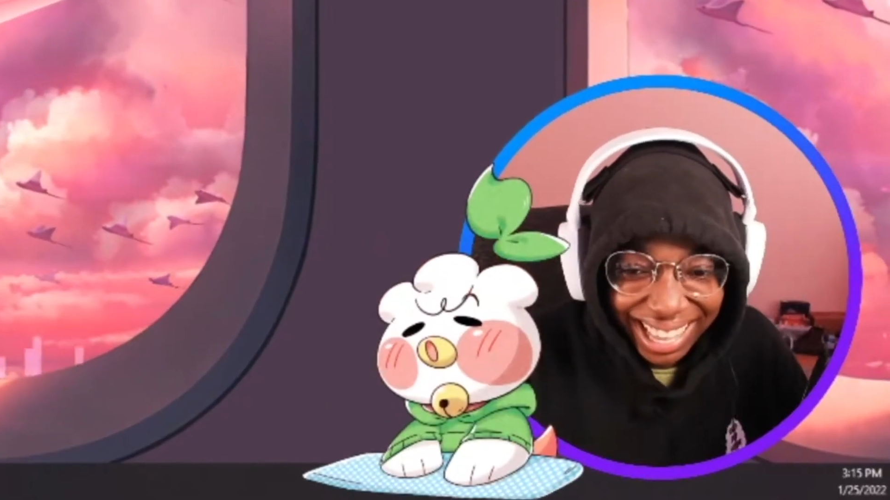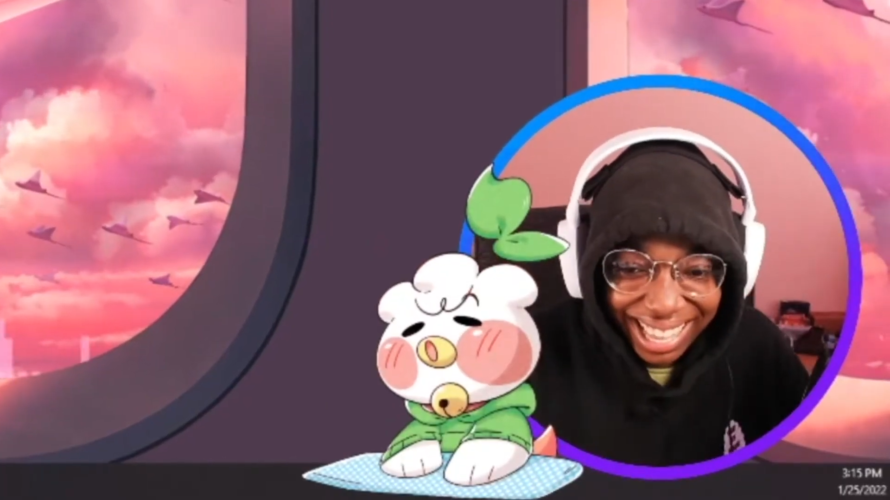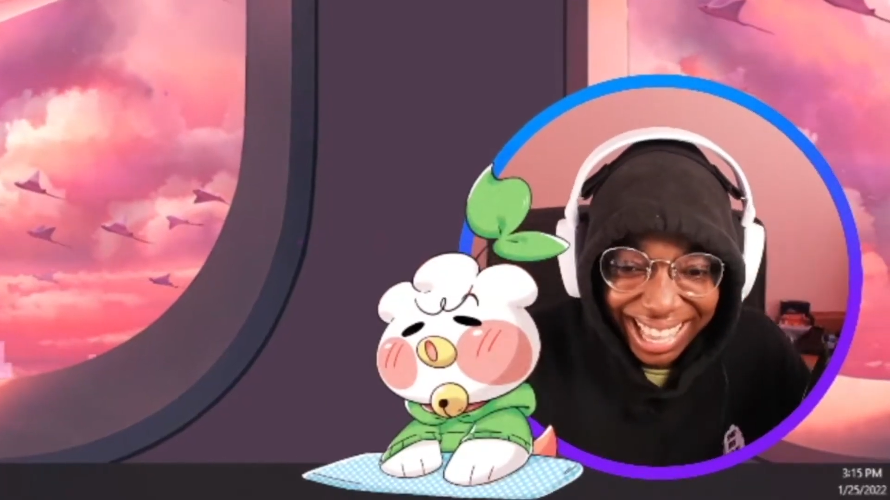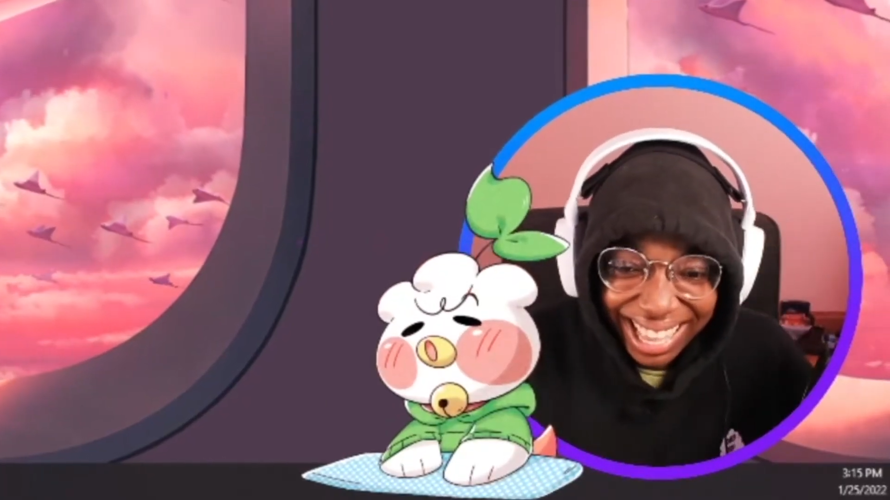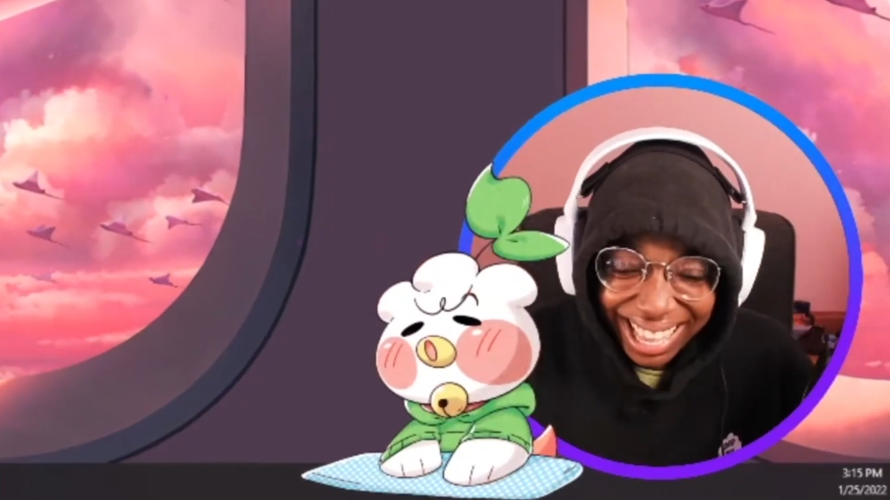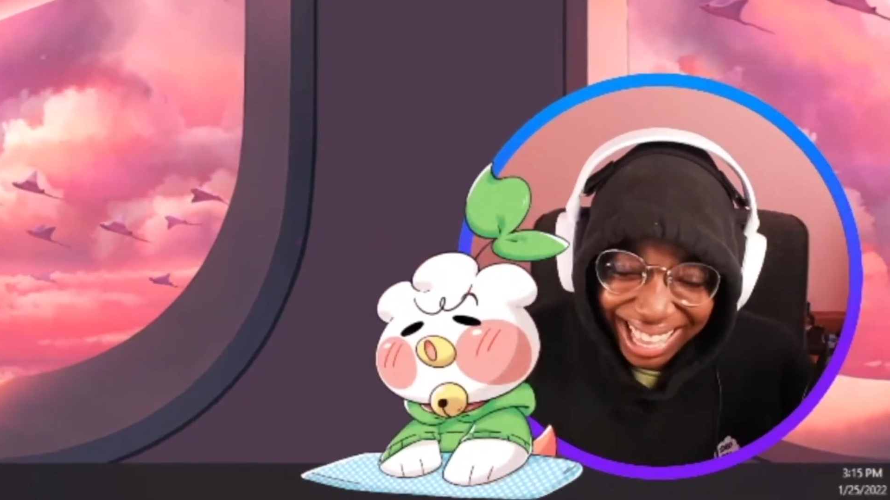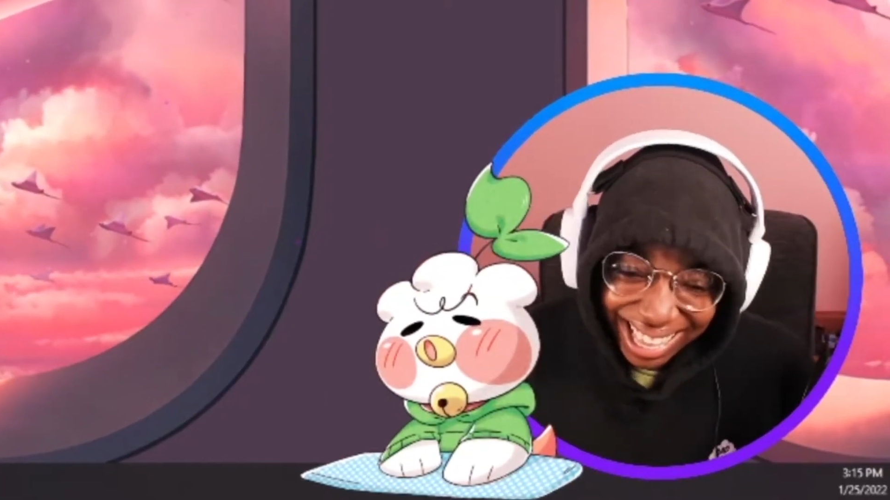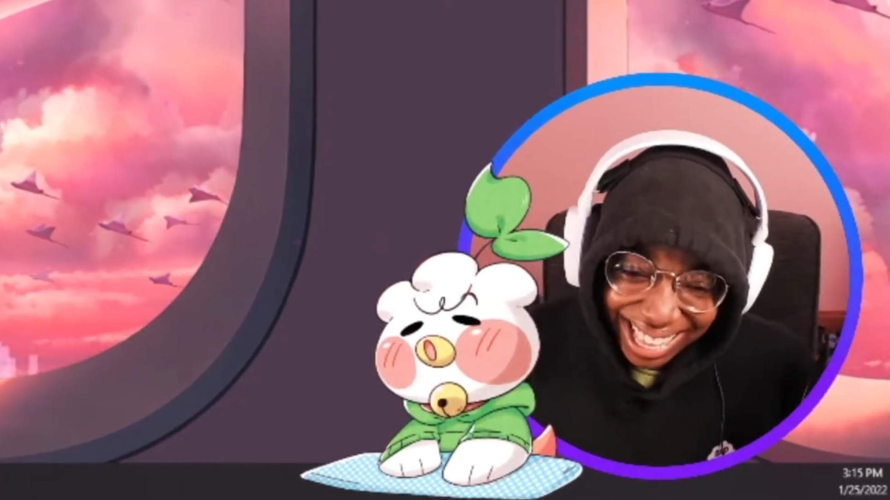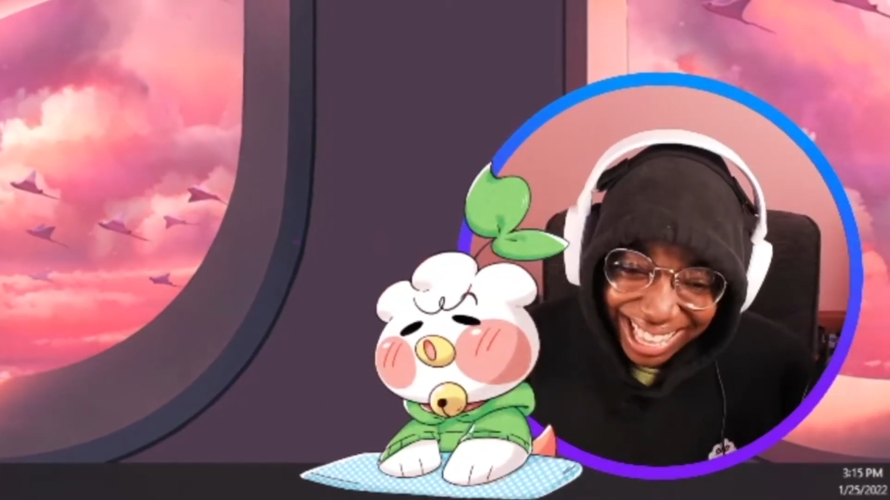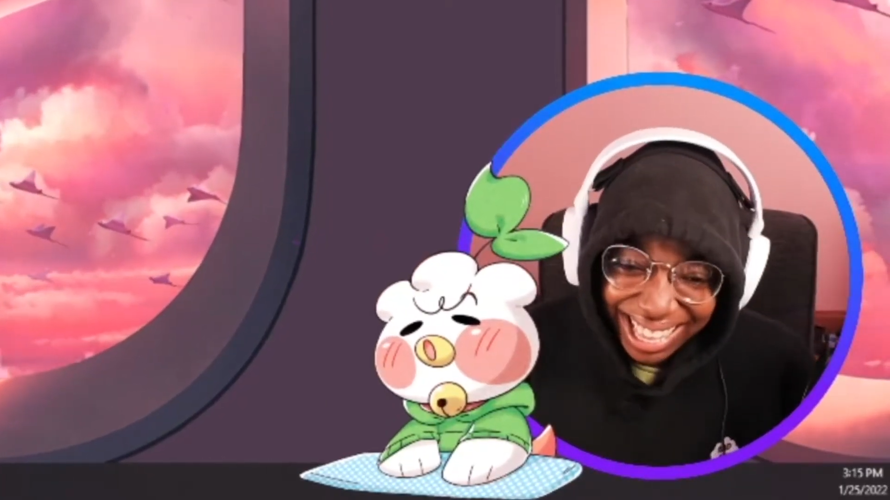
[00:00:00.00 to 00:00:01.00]
yep,
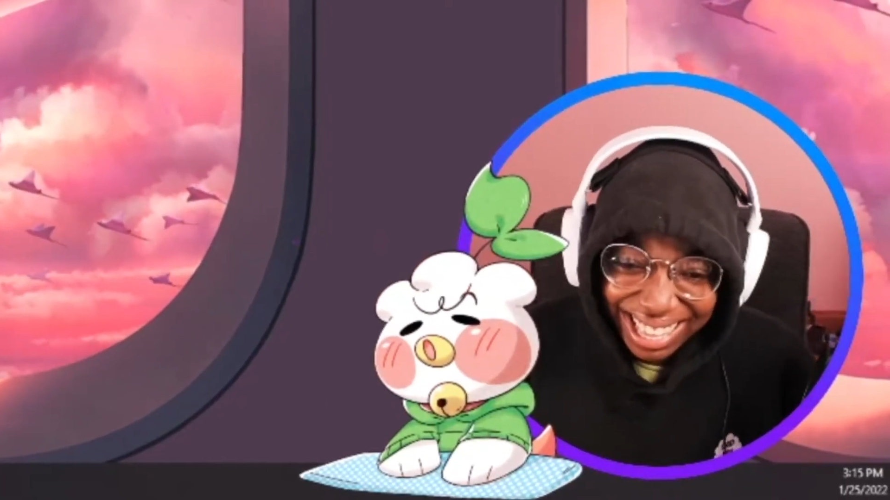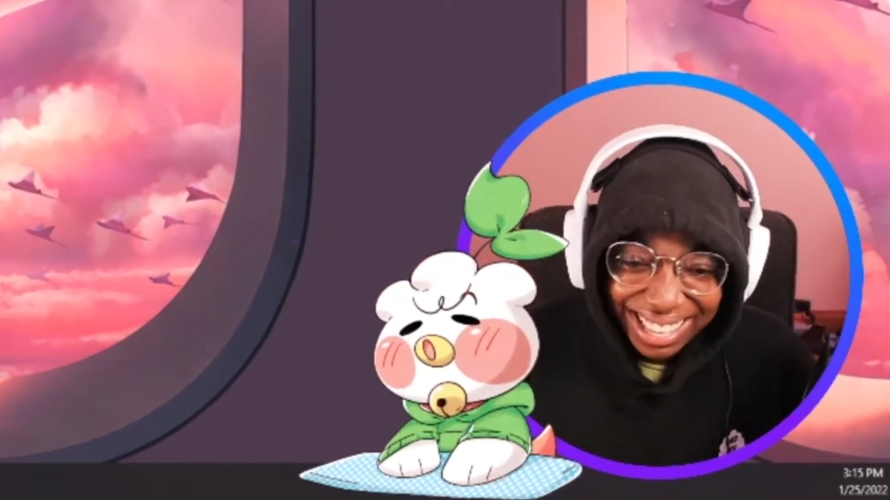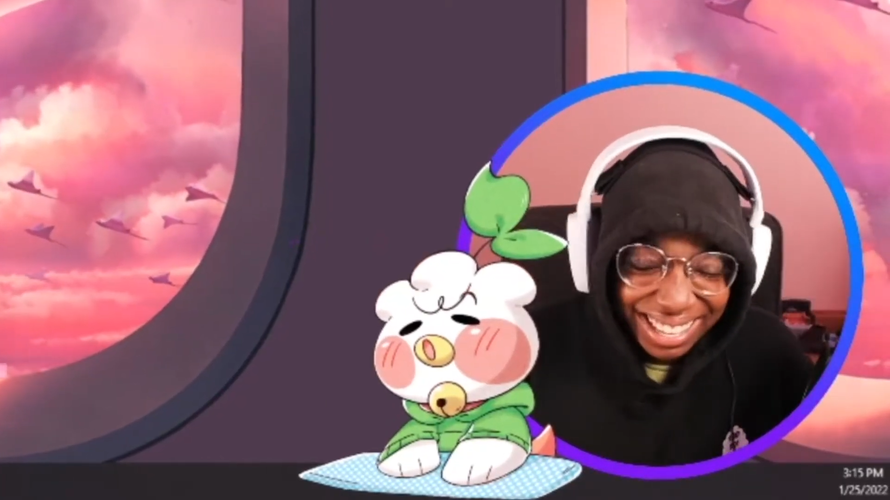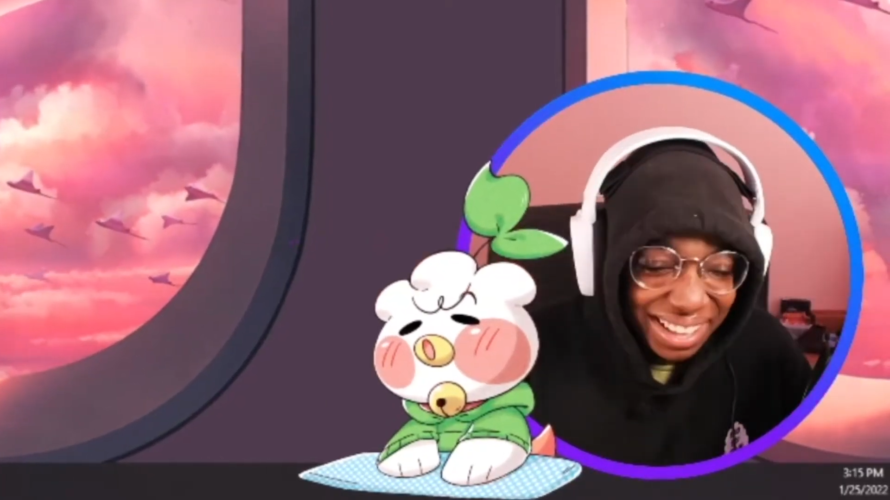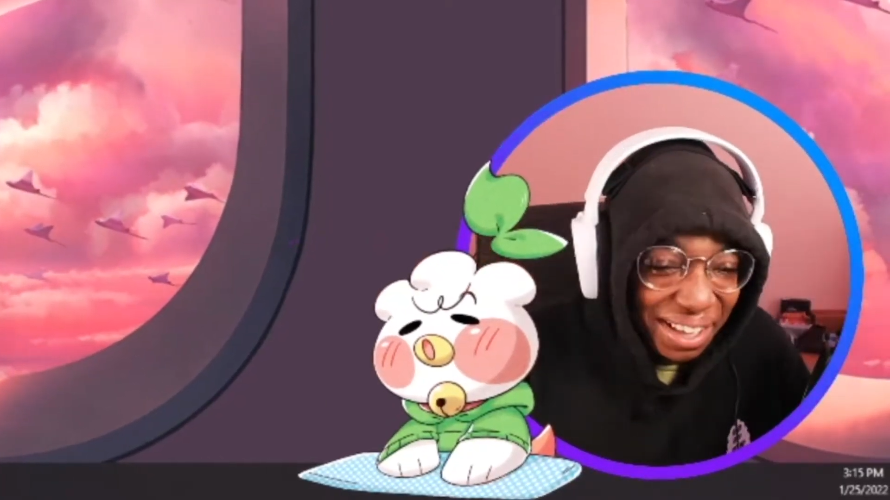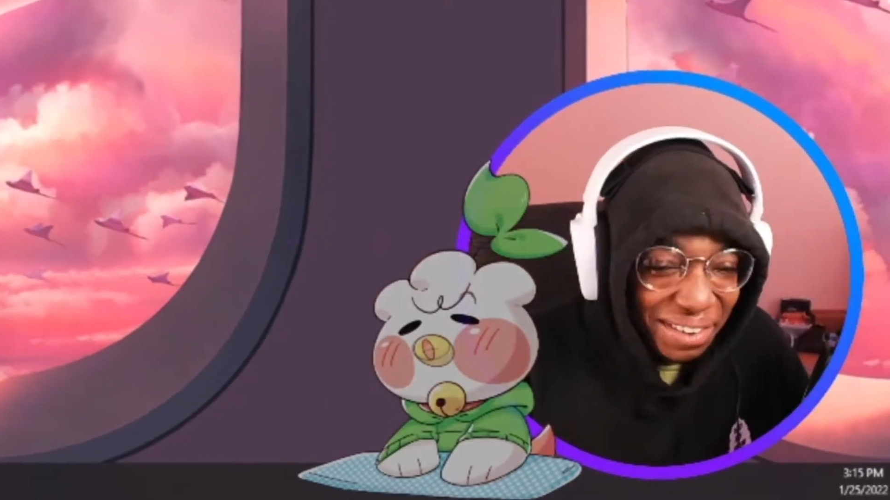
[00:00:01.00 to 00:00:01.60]
yep, yep, yep.